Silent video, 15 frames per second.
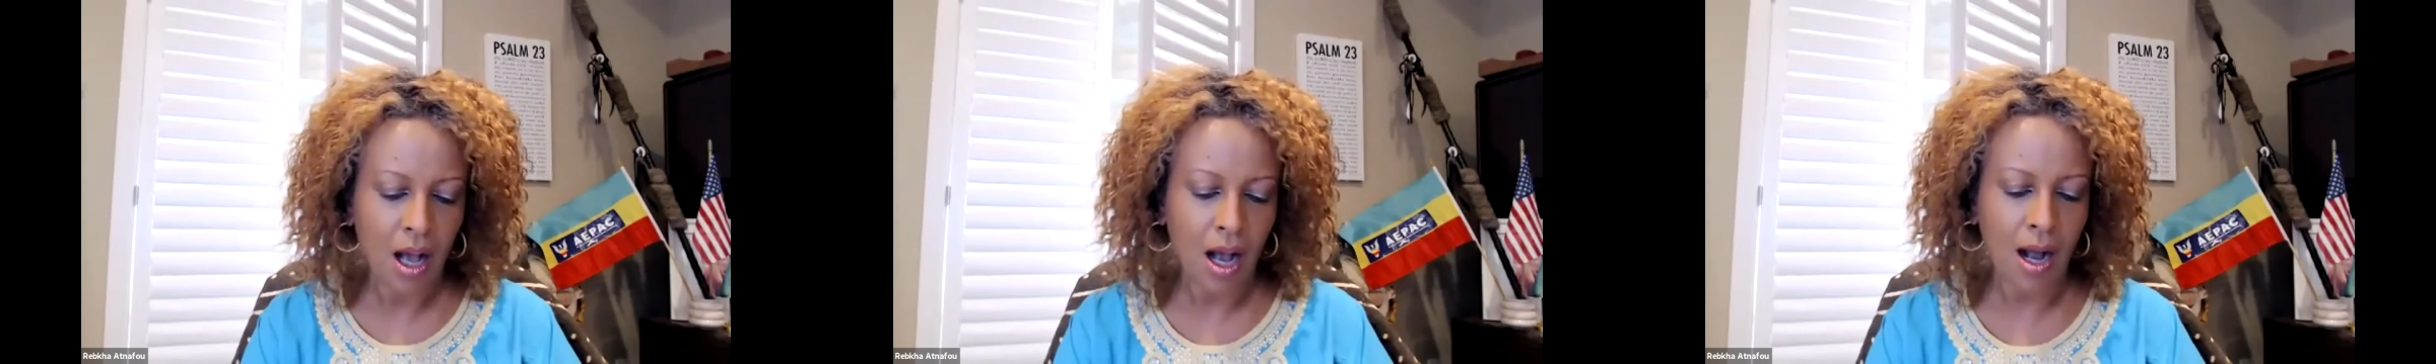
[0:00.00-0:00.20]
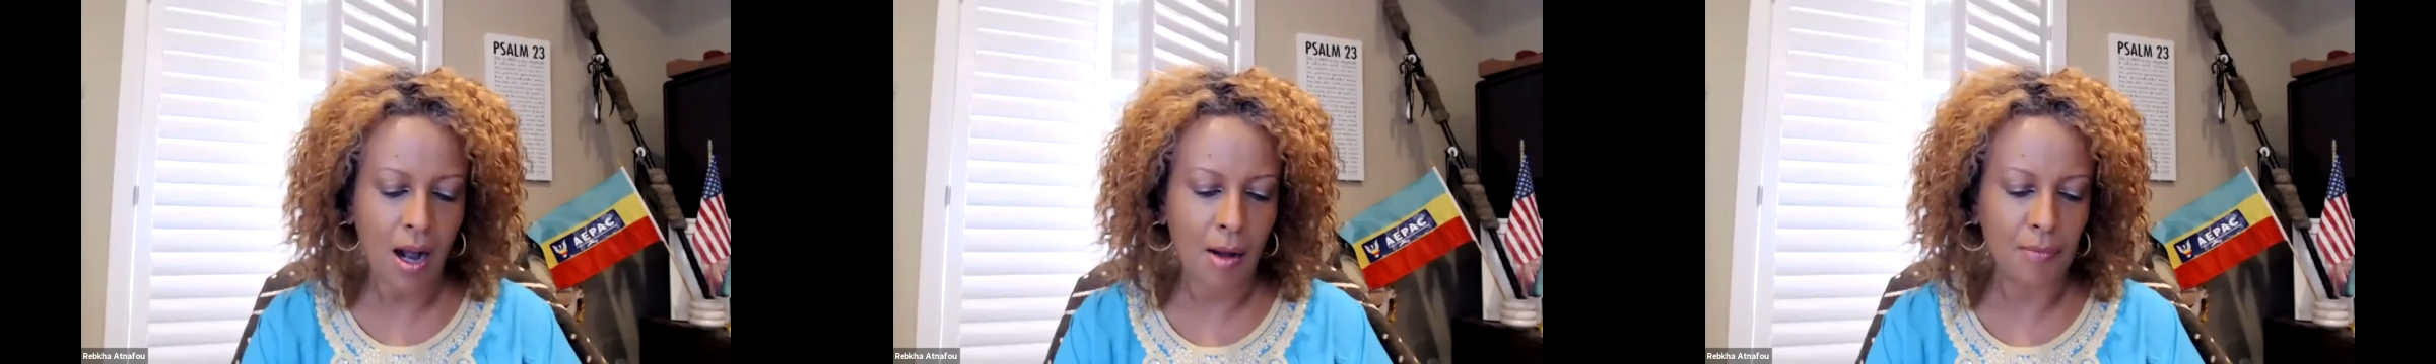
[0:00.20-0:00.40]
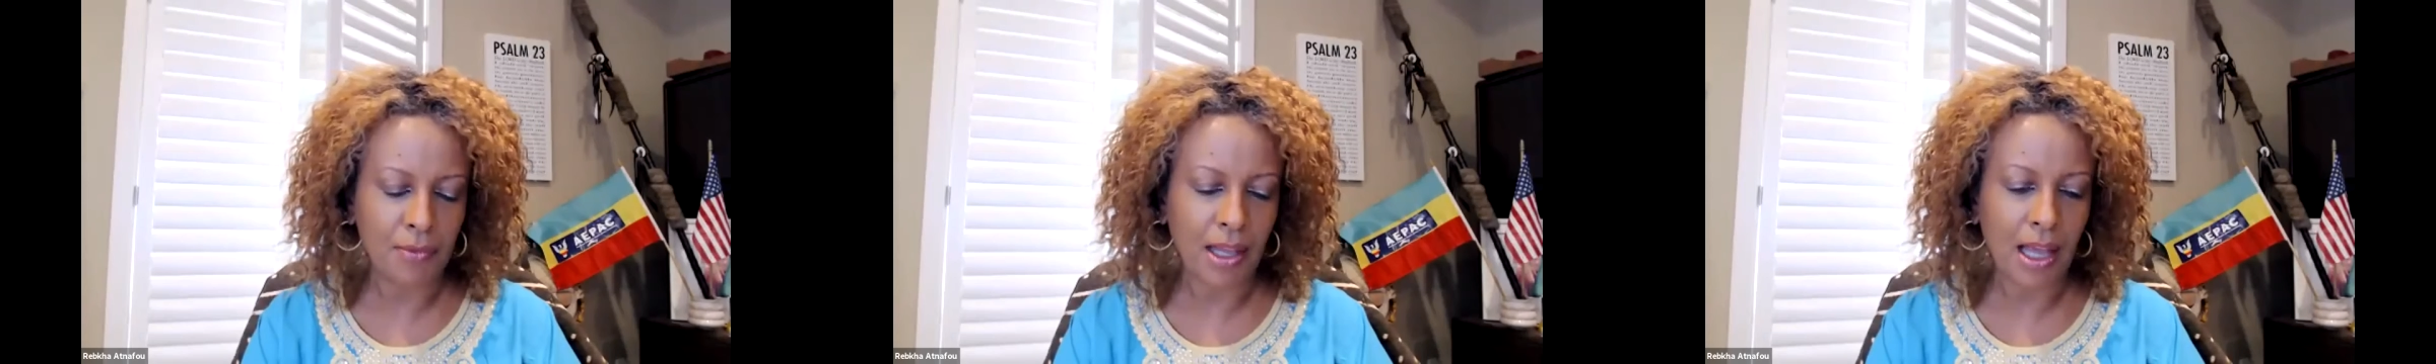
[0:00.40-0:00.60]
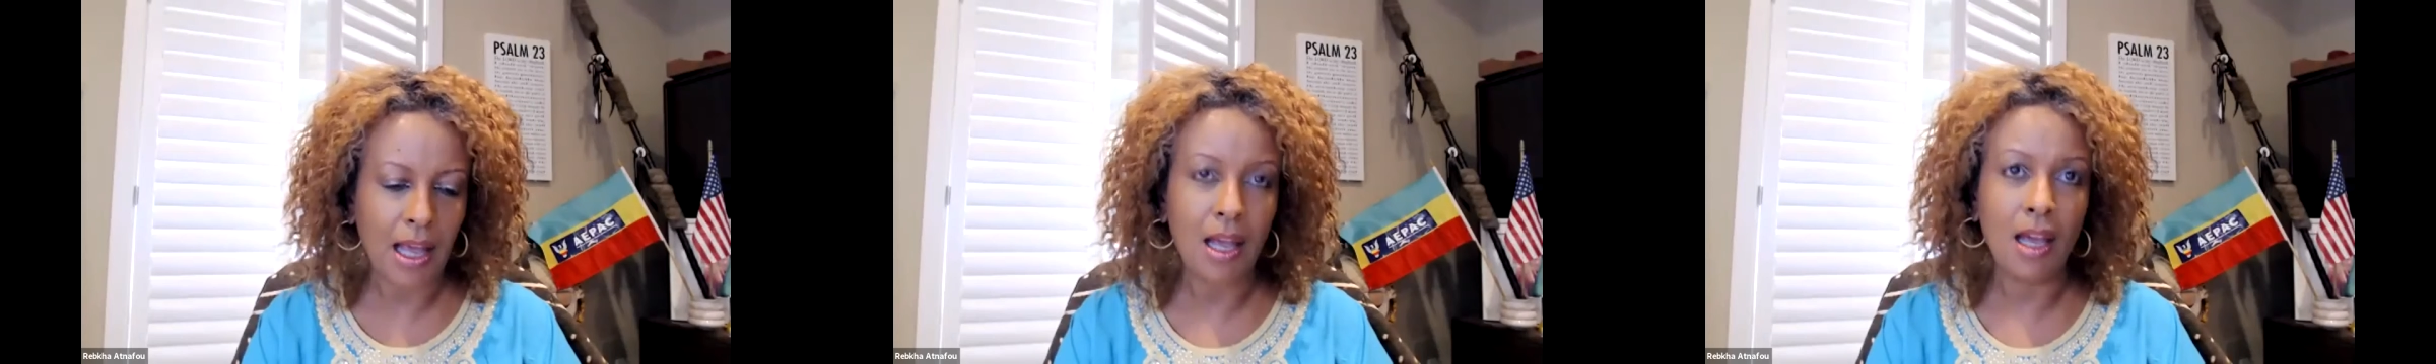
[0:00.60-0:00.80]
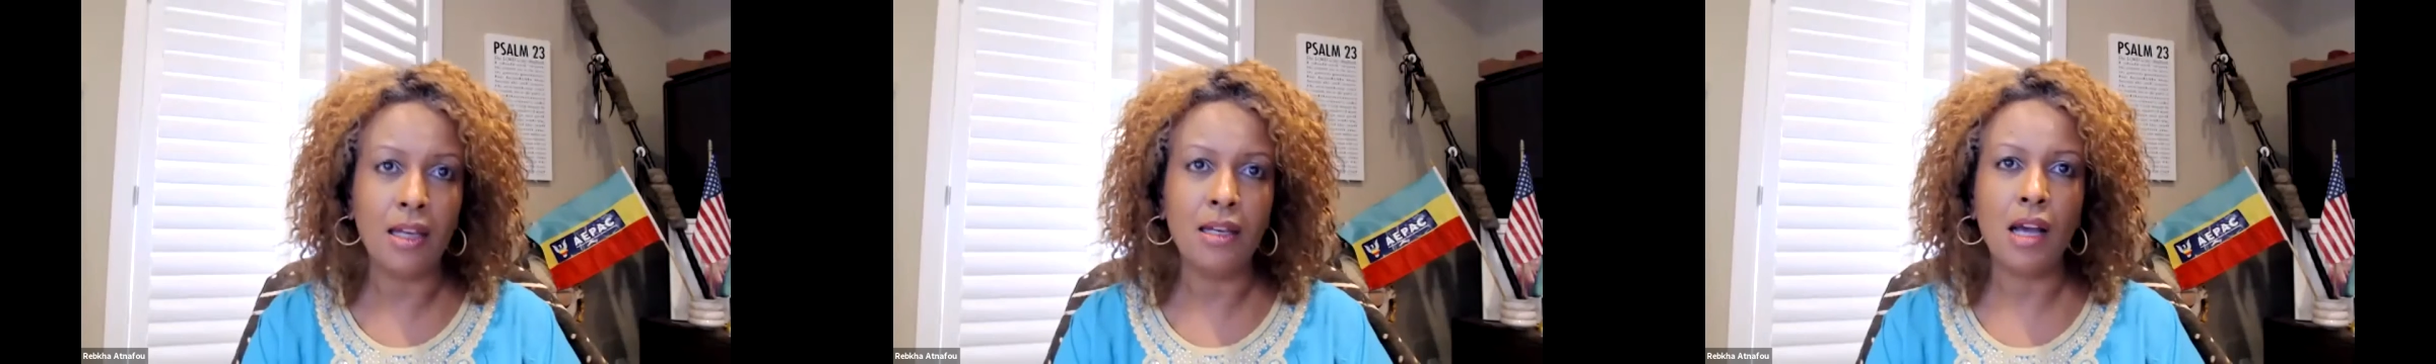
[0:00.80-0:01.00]

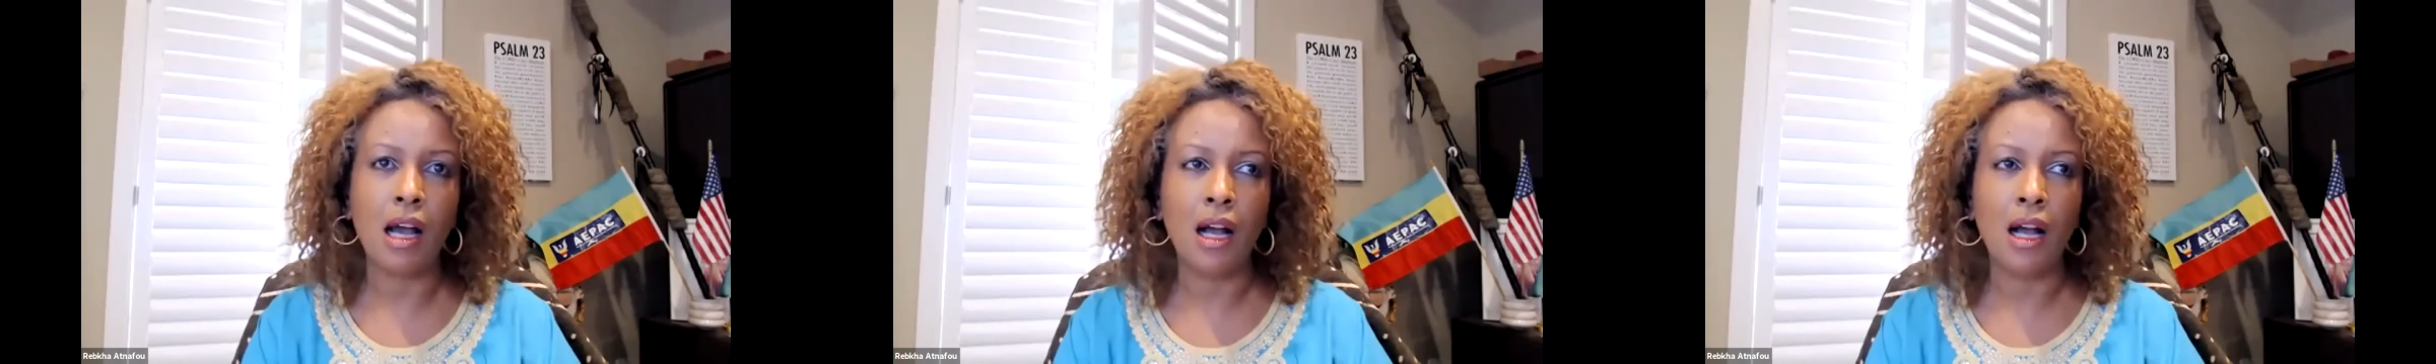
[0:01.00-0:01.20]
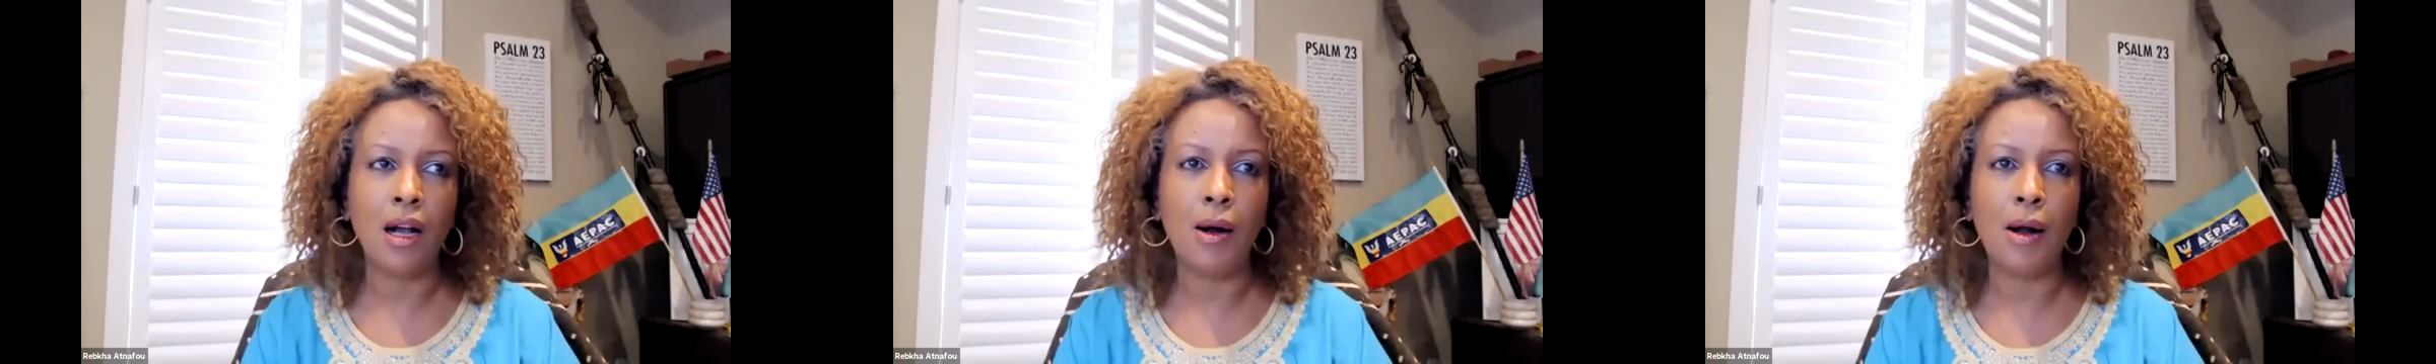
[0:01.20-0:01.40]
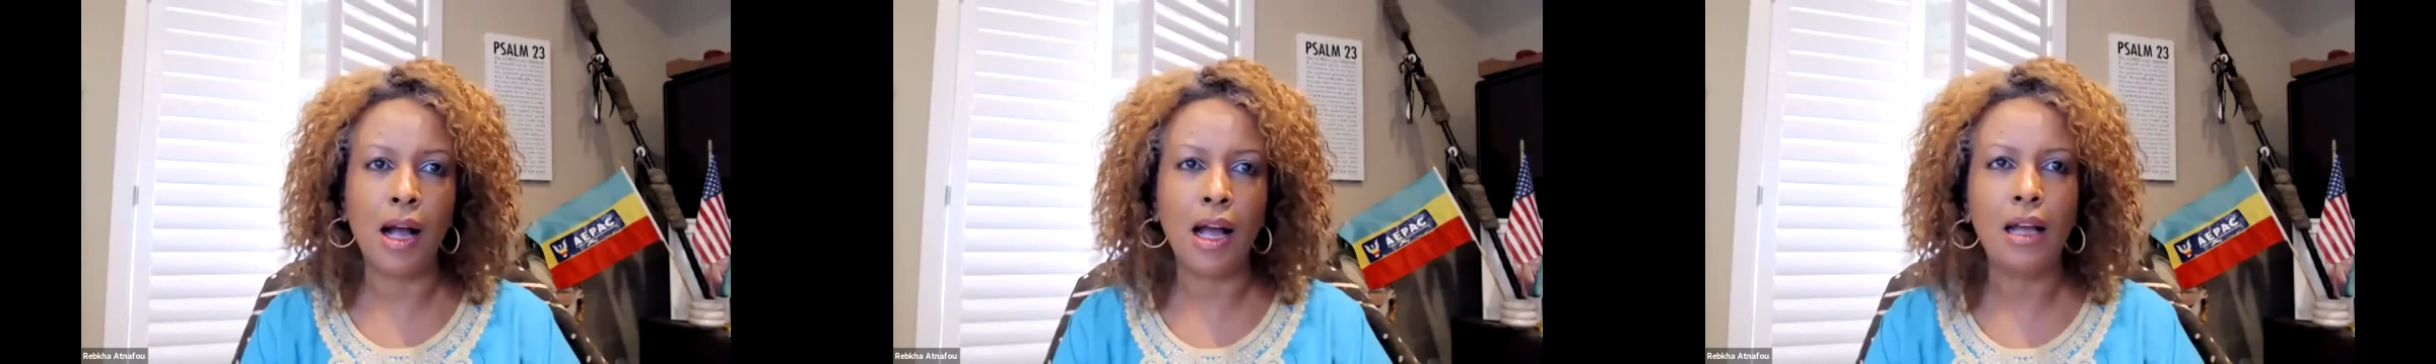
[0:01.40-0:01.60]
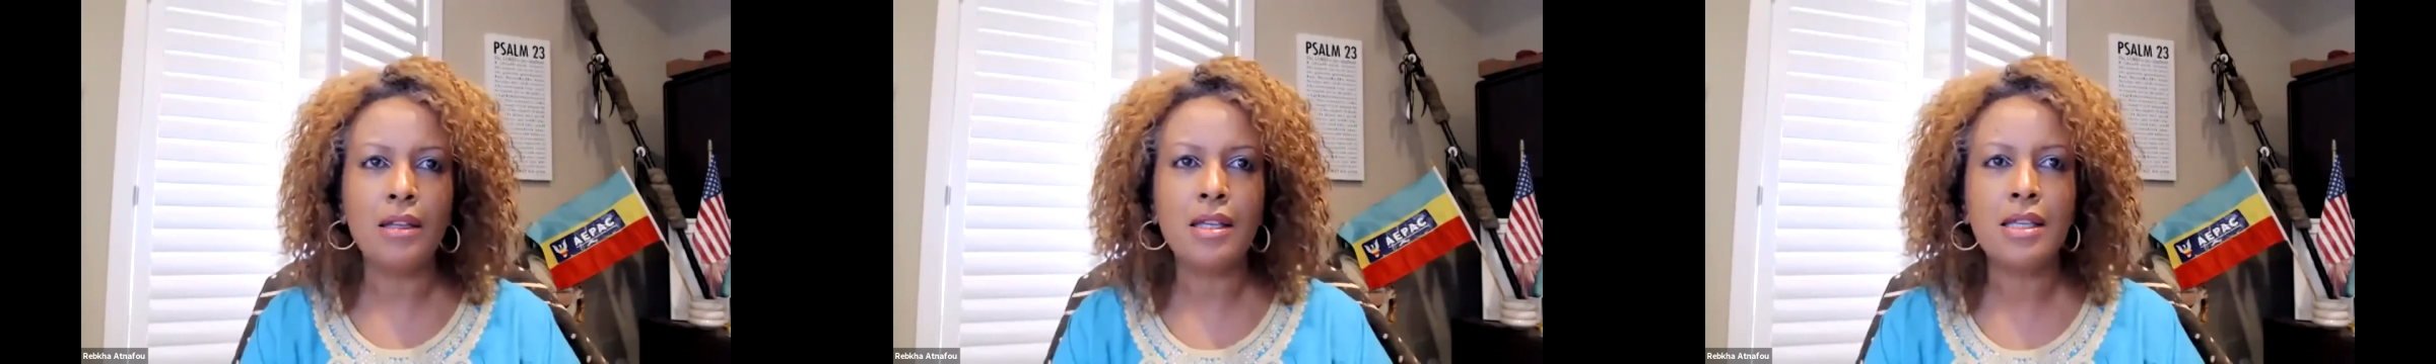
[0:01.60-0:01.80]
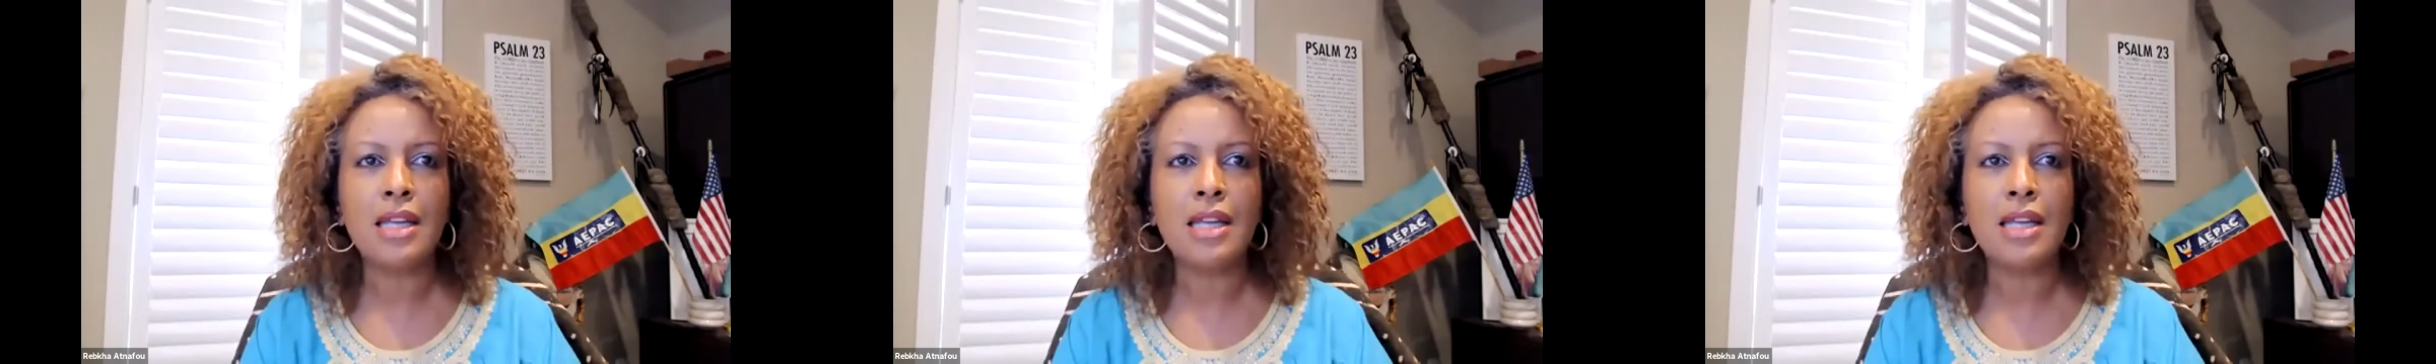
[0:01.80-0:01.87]
And as